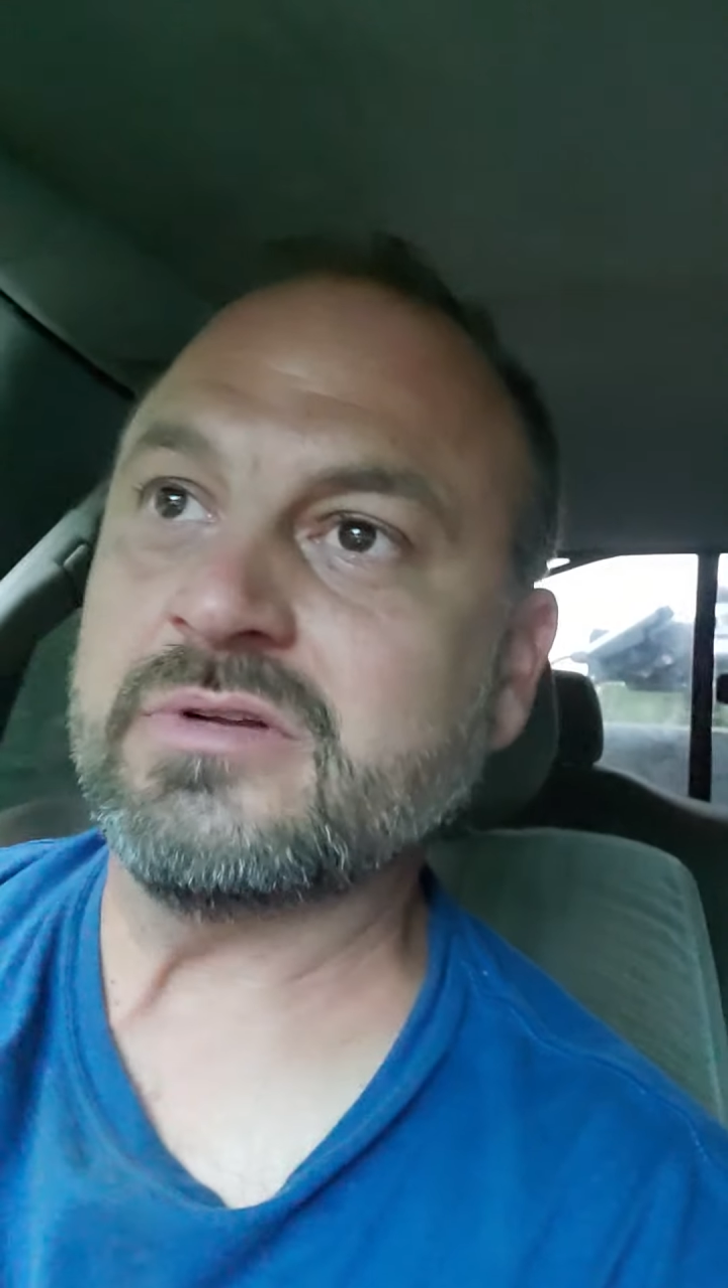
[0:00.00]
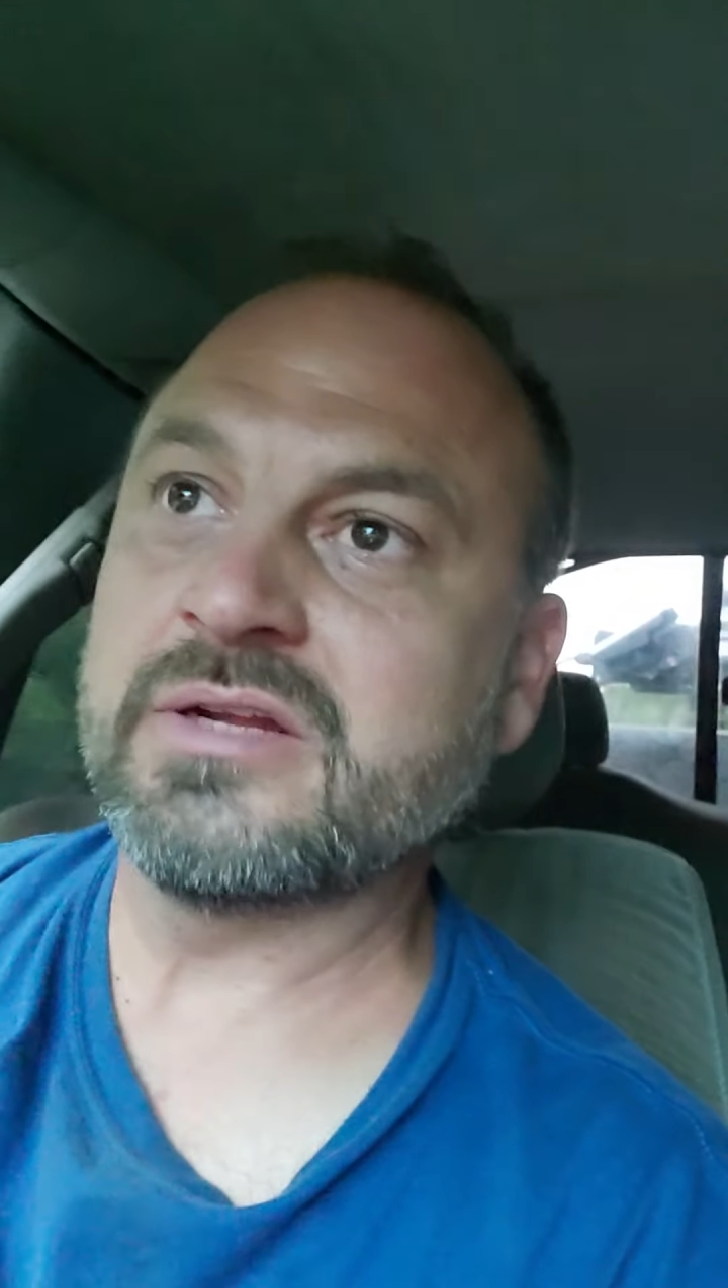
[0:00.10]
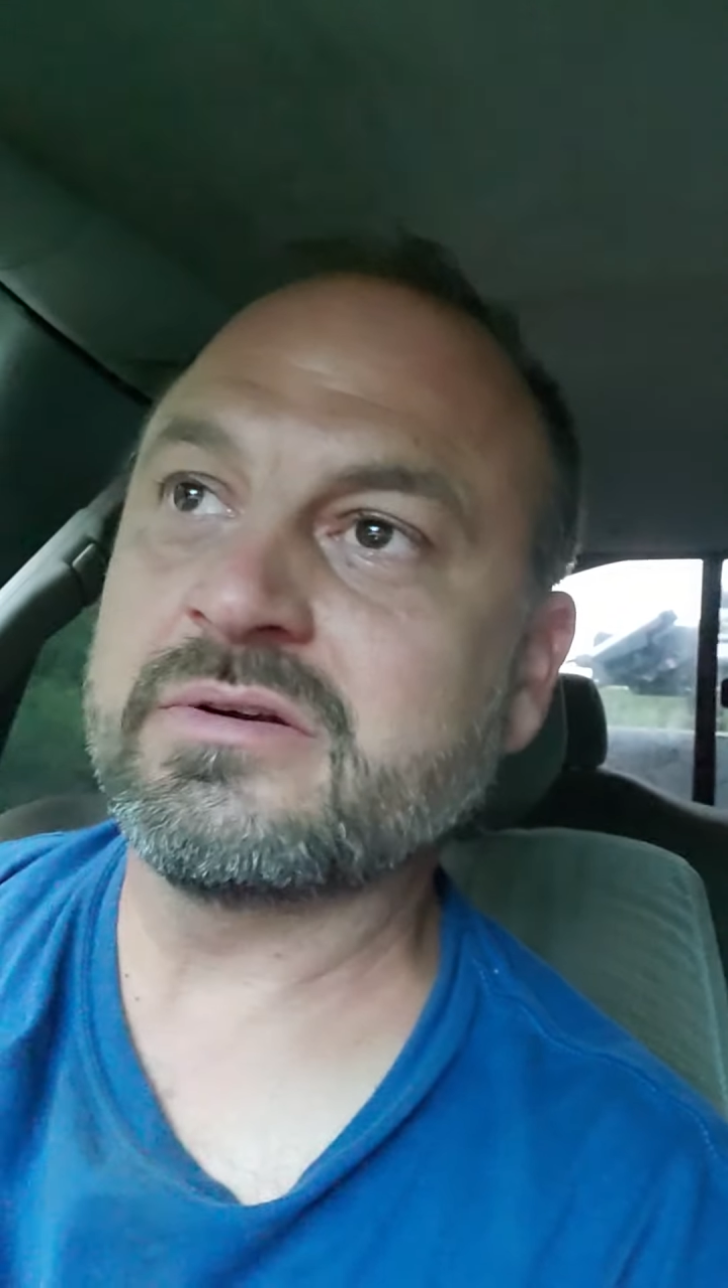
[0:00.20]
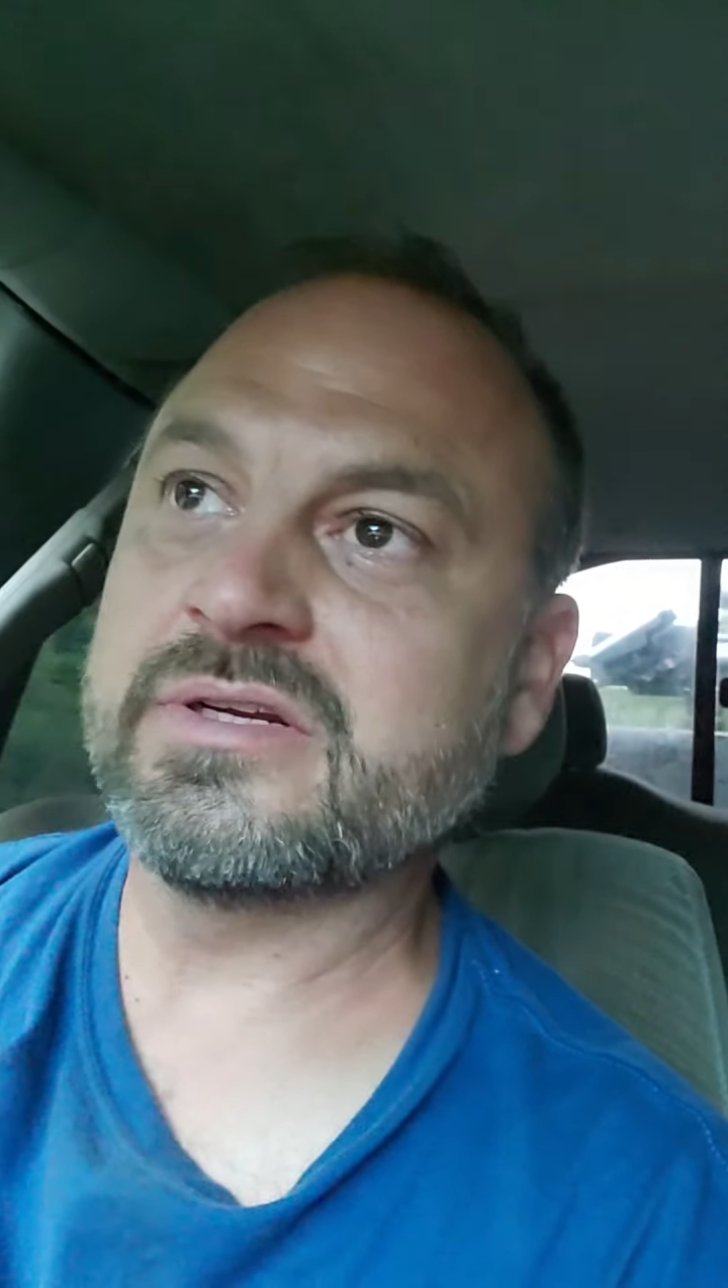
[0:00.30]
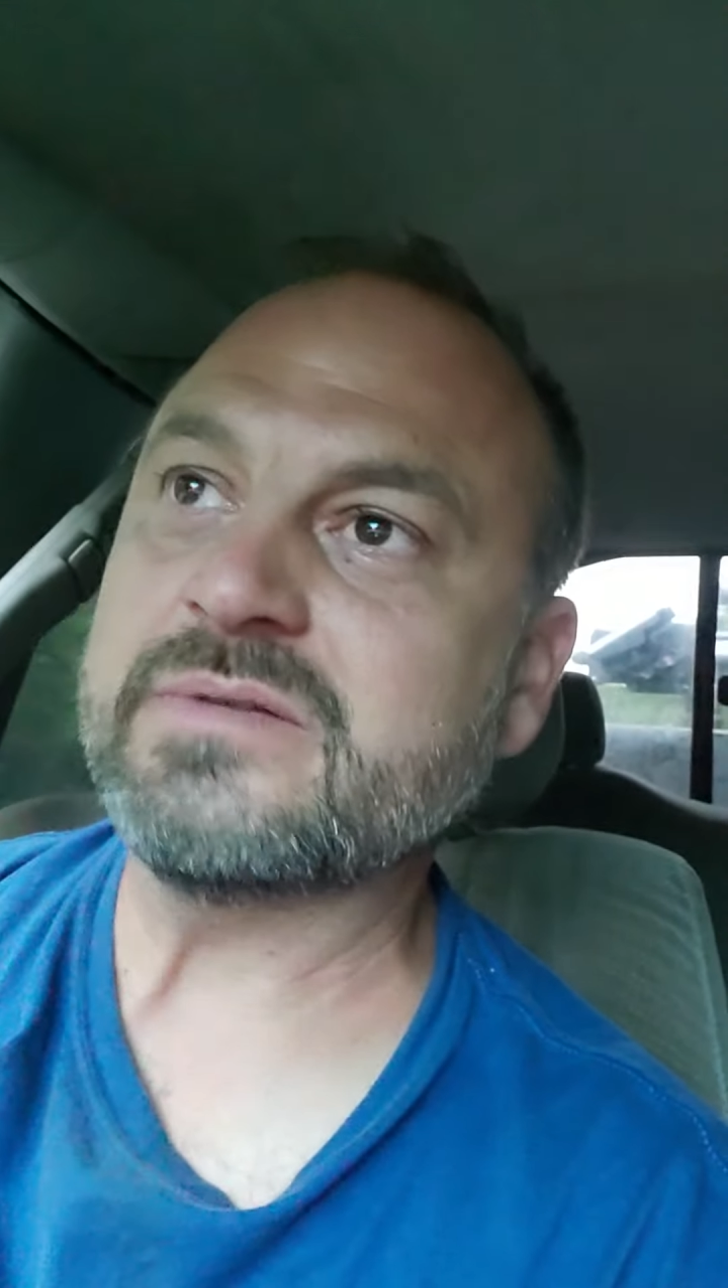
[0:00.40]
to let
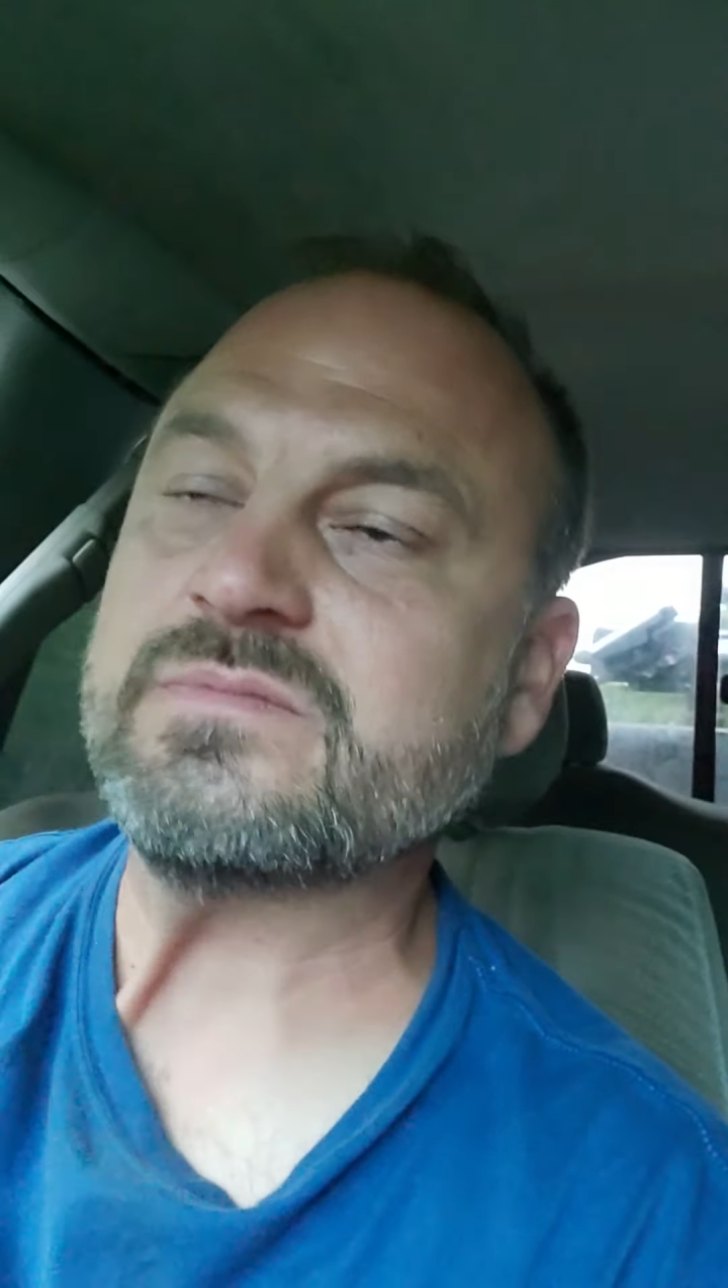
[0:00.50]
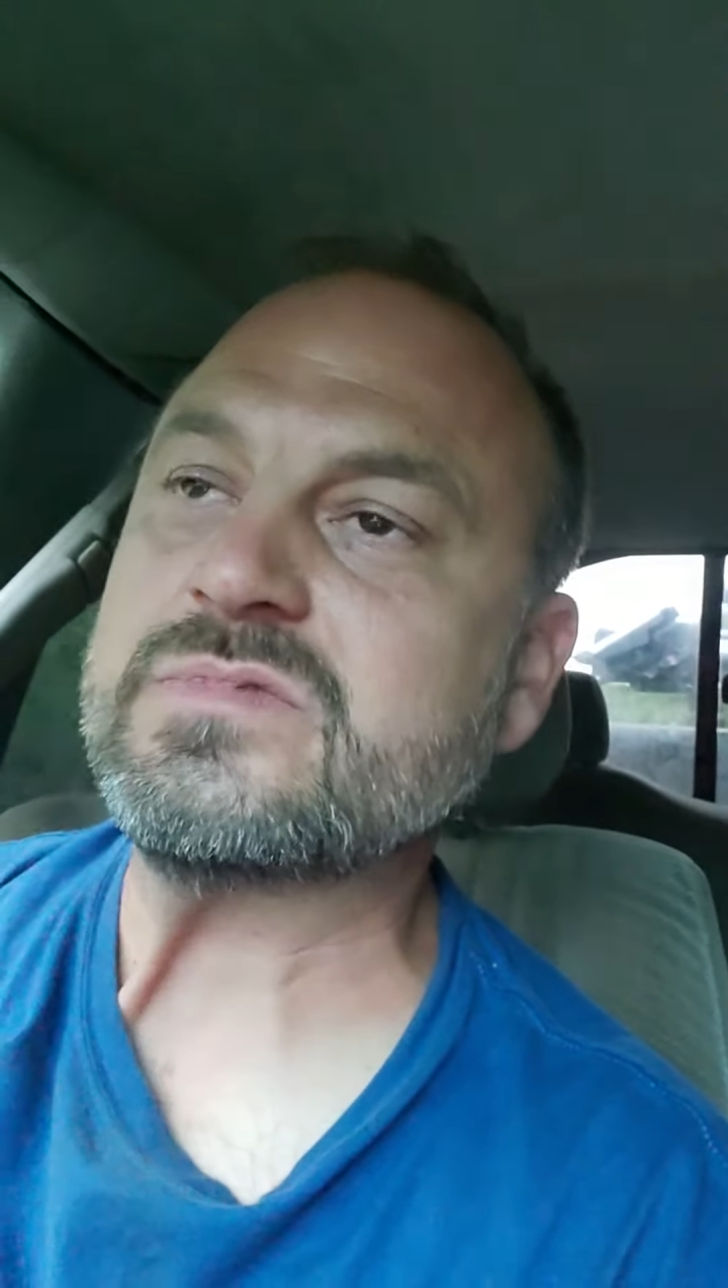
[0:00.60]
her eat.